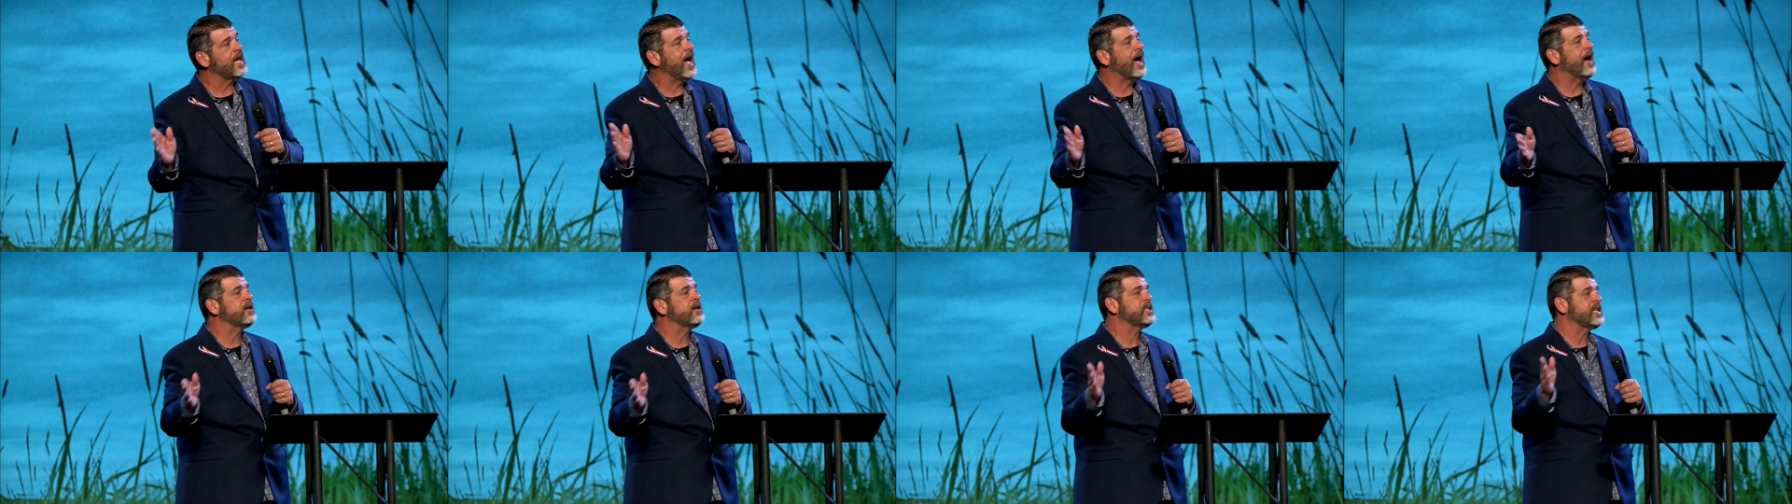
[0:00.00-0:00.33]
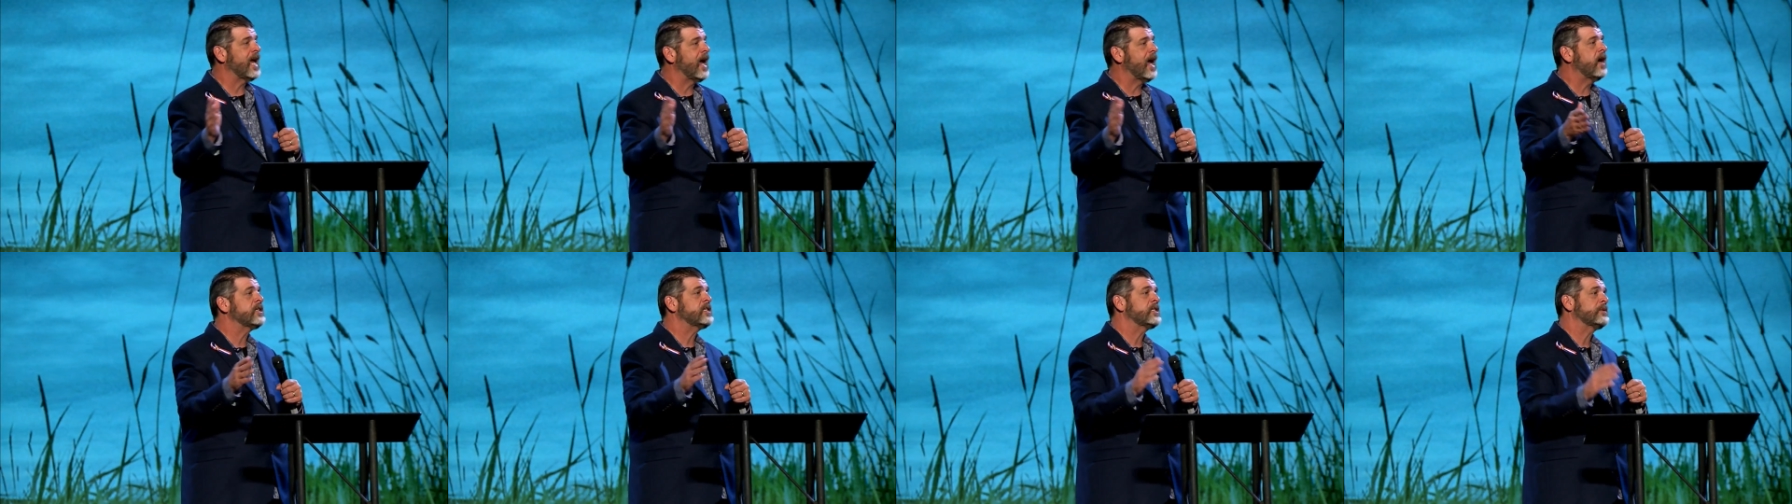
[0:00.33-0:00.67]
house to
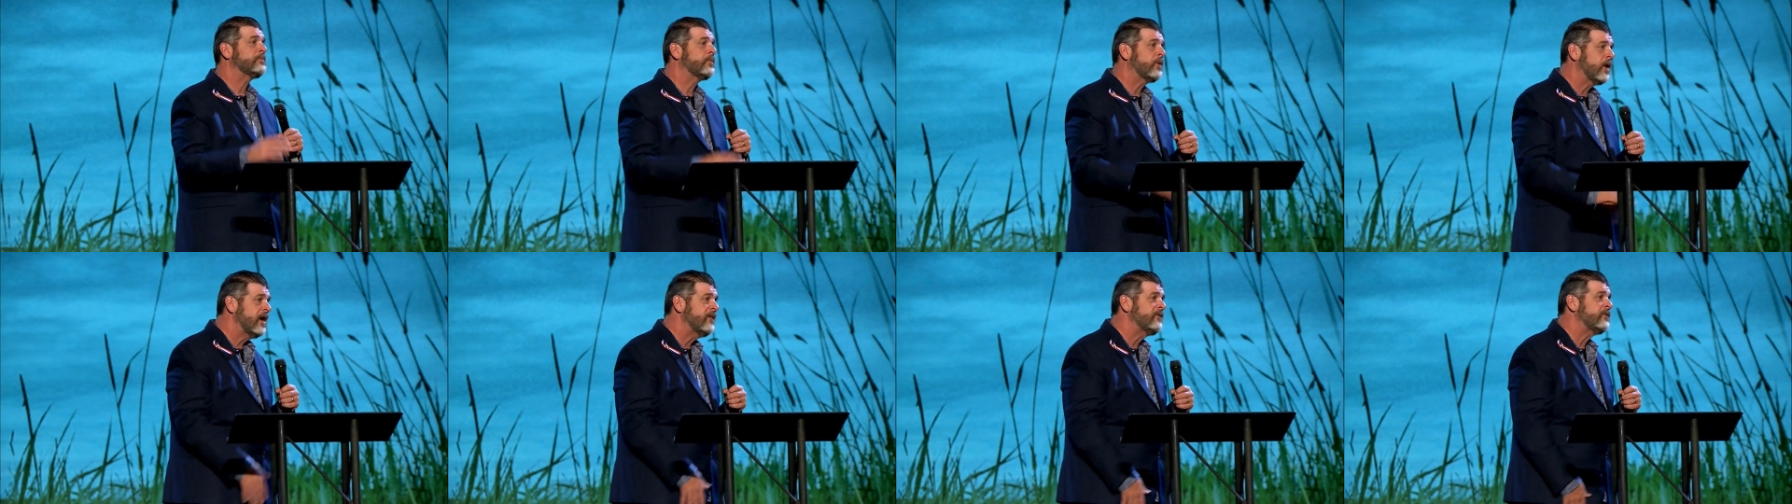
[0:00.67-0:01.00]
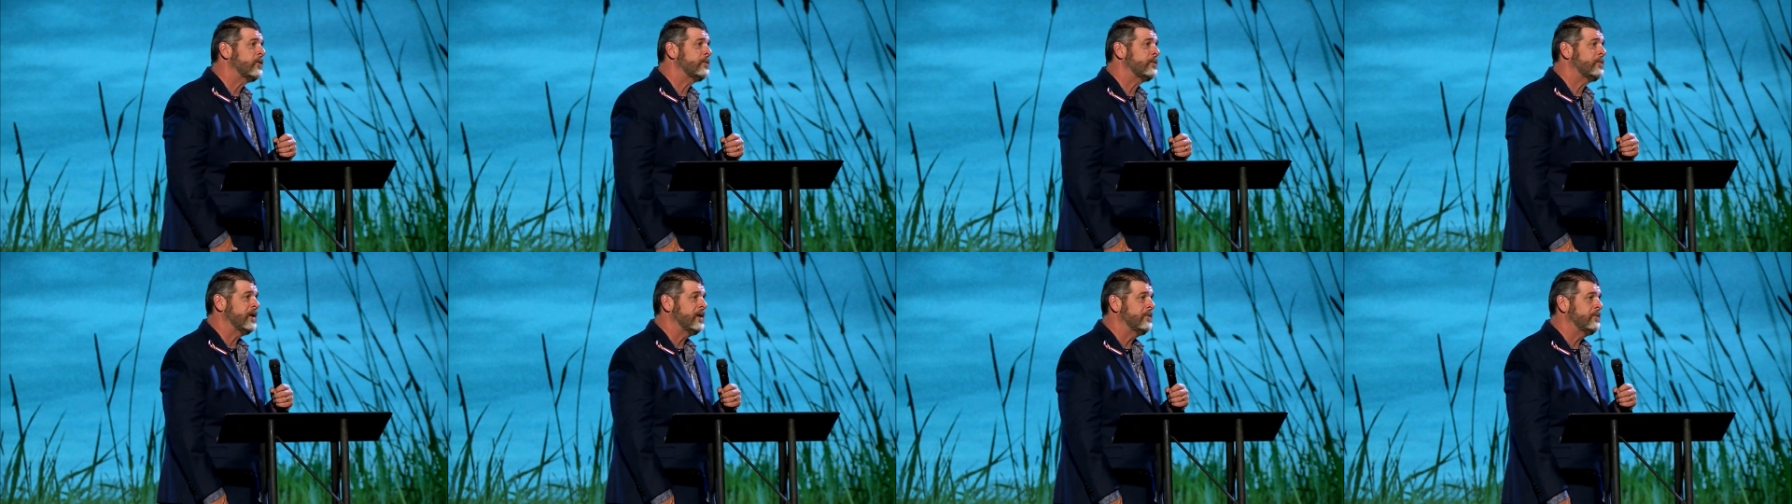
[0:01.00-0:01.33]
house to pray
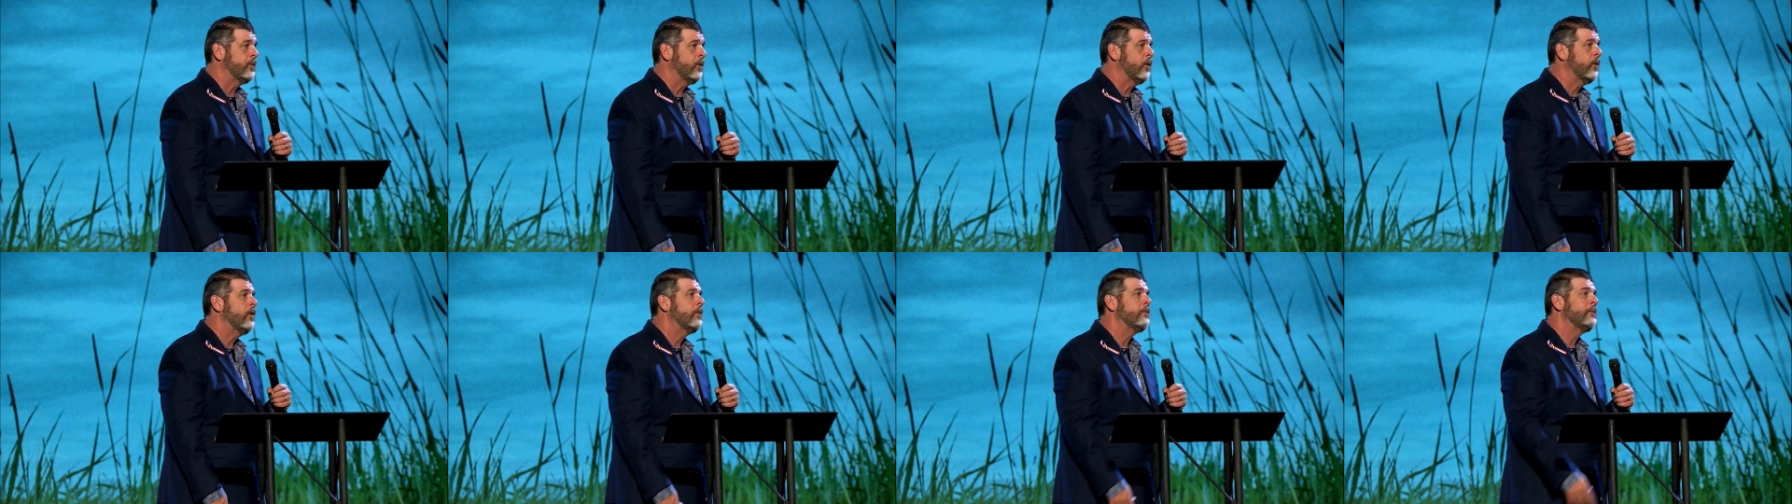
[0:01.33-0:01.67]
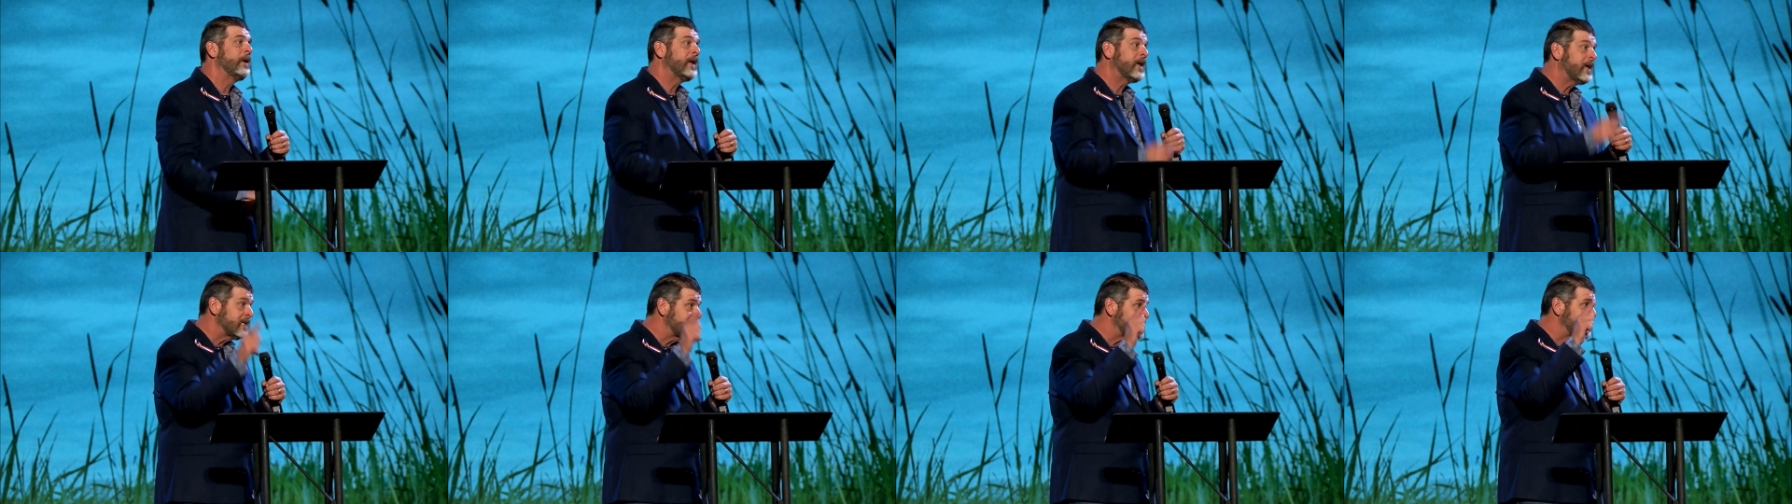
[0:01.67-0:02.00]
for people
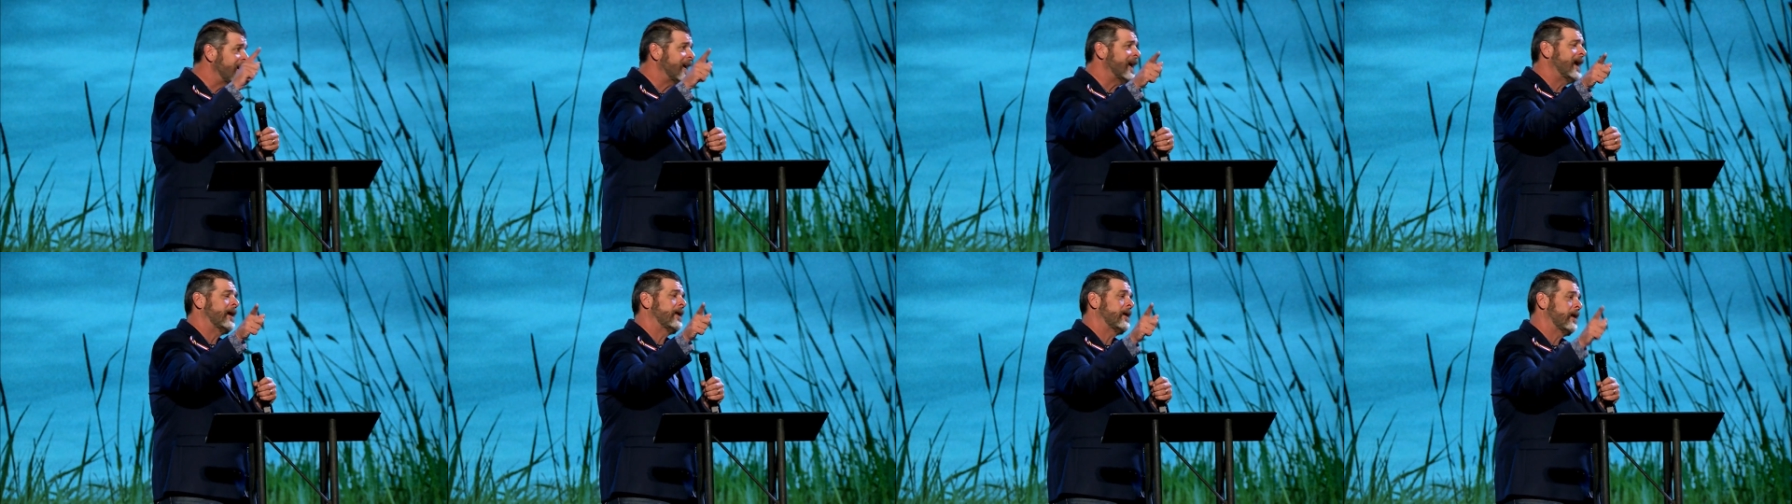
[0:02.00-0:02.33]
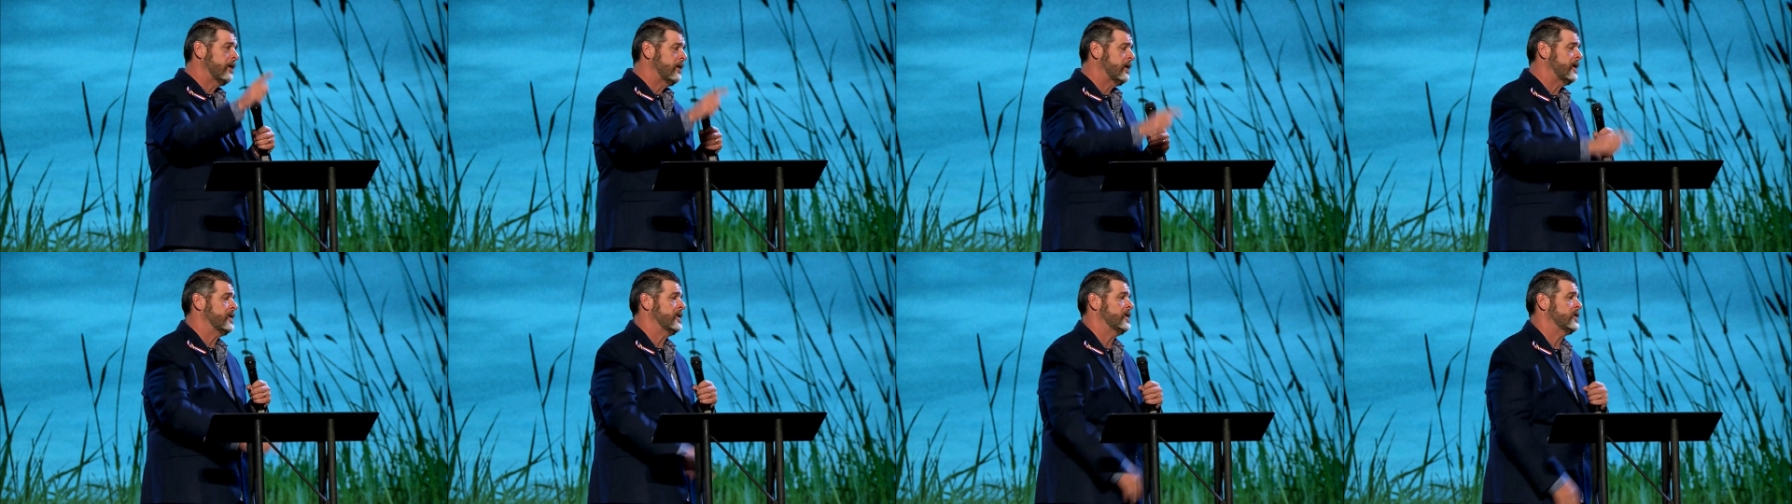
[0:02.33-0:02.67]
because they had air
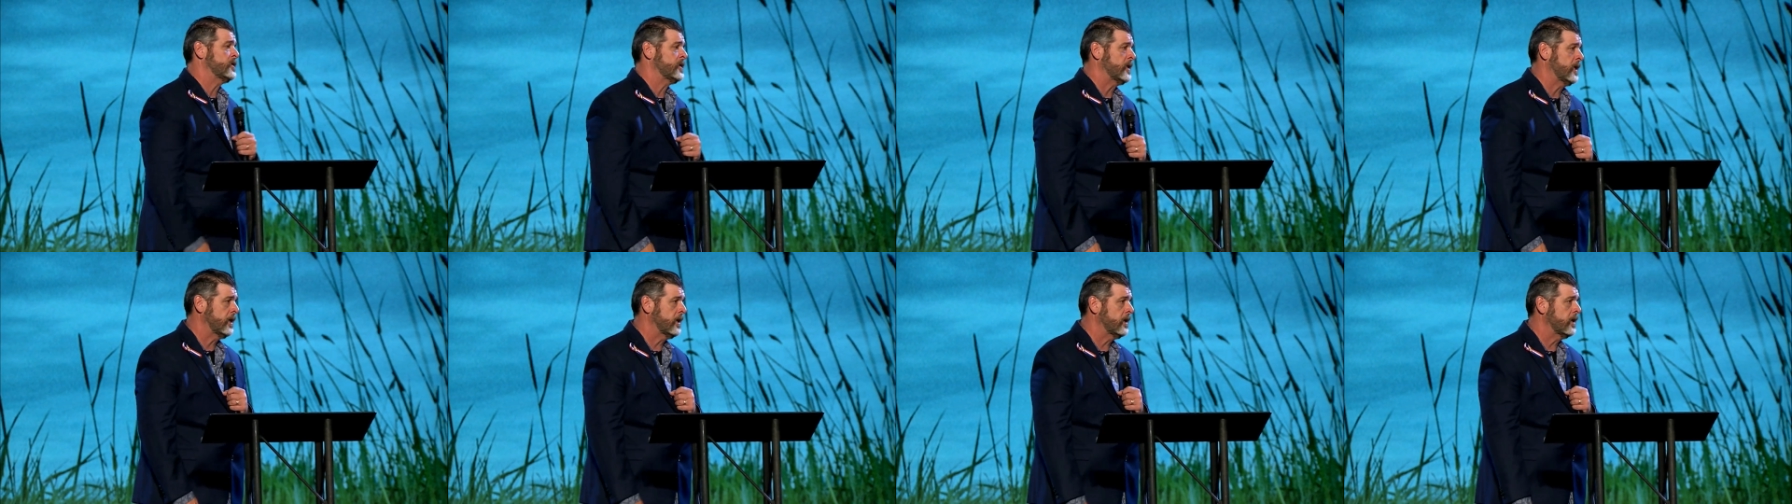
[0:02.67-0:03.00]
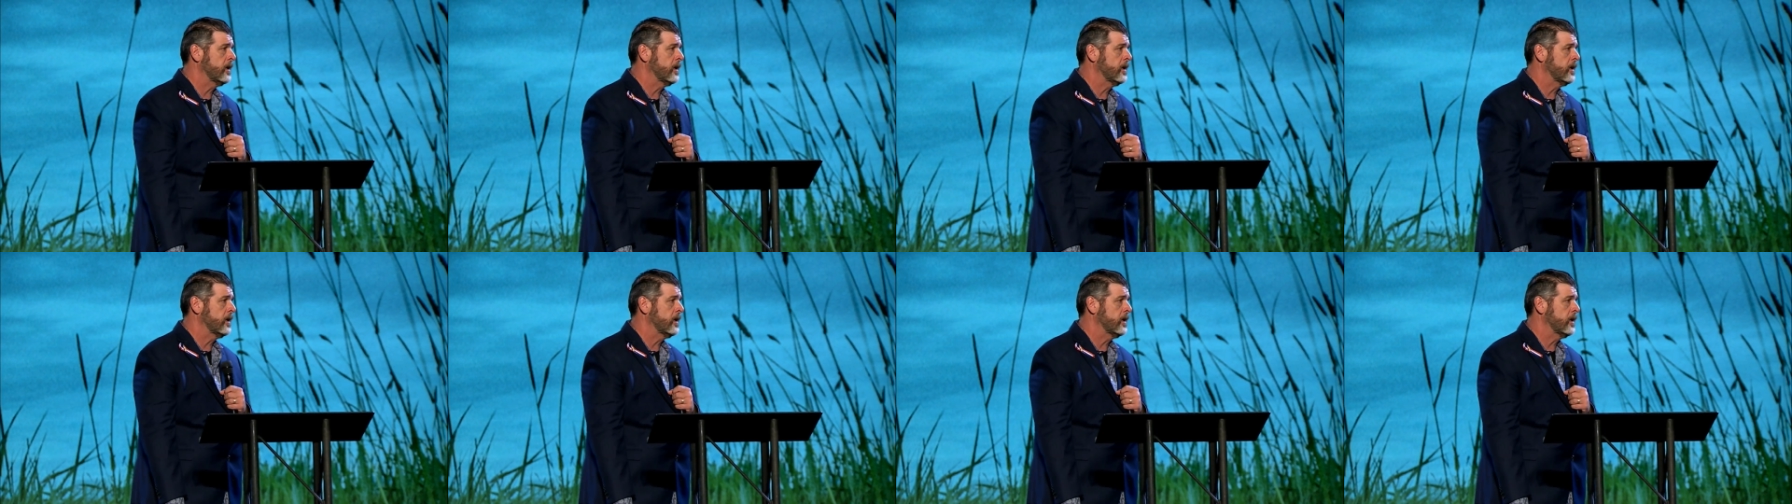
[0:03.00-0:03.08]
conditioning.